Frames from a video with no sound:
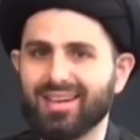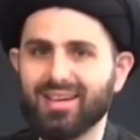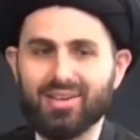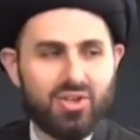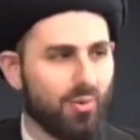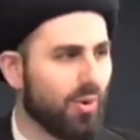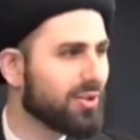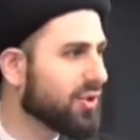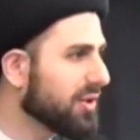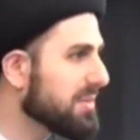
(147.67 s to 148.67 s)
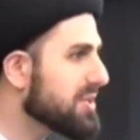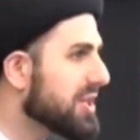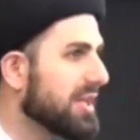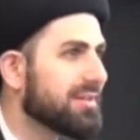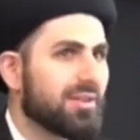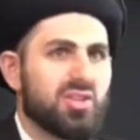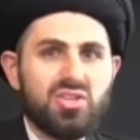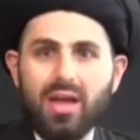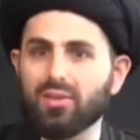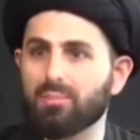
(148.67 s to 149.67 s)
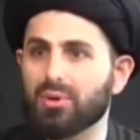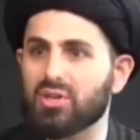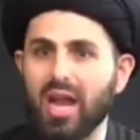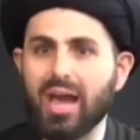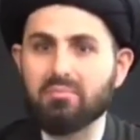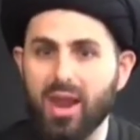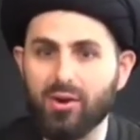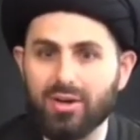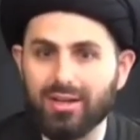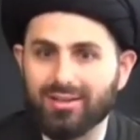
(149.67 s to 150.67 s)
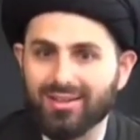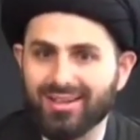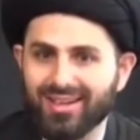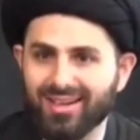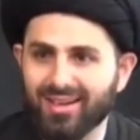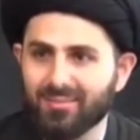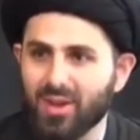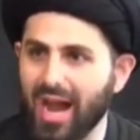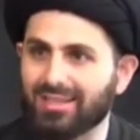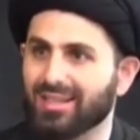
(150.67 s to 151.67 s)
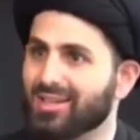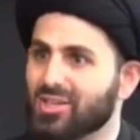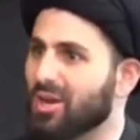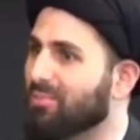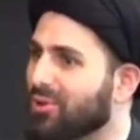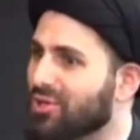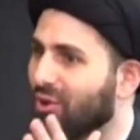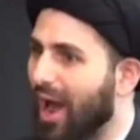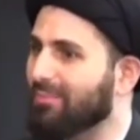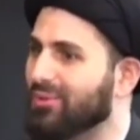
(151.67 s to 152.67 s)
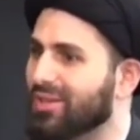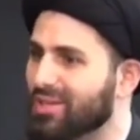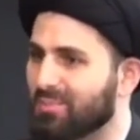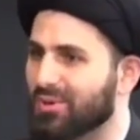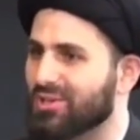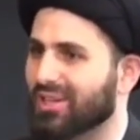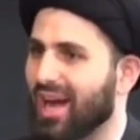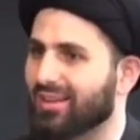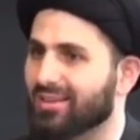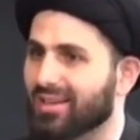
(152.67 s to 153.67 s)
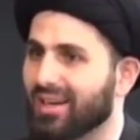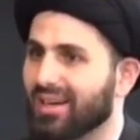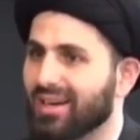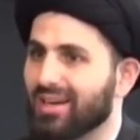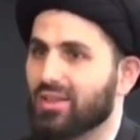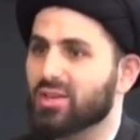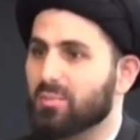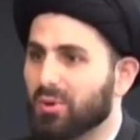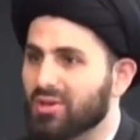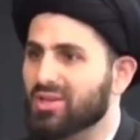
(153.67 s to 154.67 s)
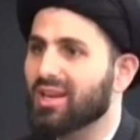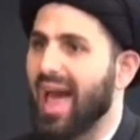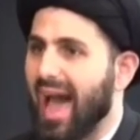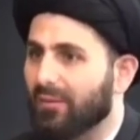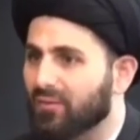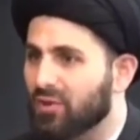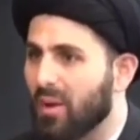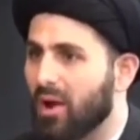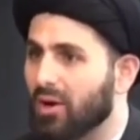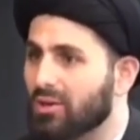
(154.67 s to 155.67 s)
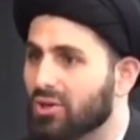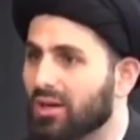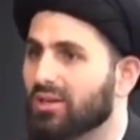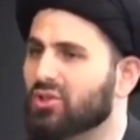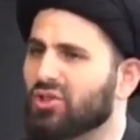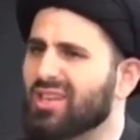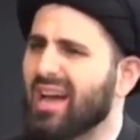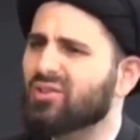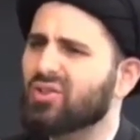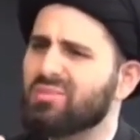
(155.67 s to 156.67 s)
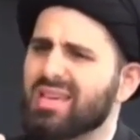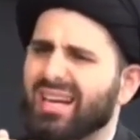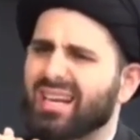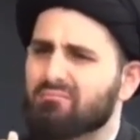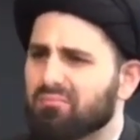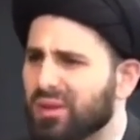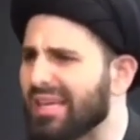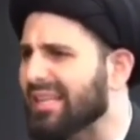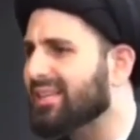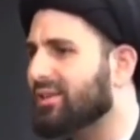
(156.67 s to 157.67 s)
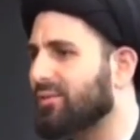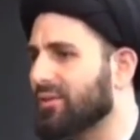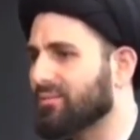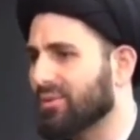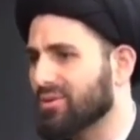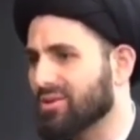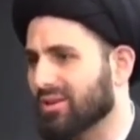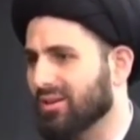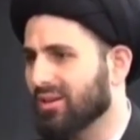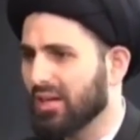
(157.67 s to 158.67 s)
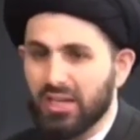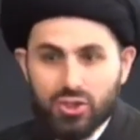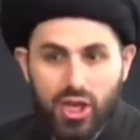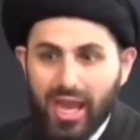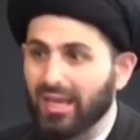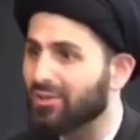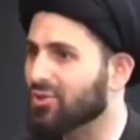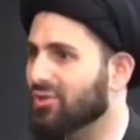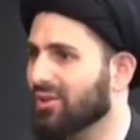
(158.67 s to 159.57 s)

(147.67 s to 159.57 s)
Someone told me, Syed, this is not the person I married. I didn't subscribe to this personality. This person, after marriage, turned out to be a completely different person. He changed.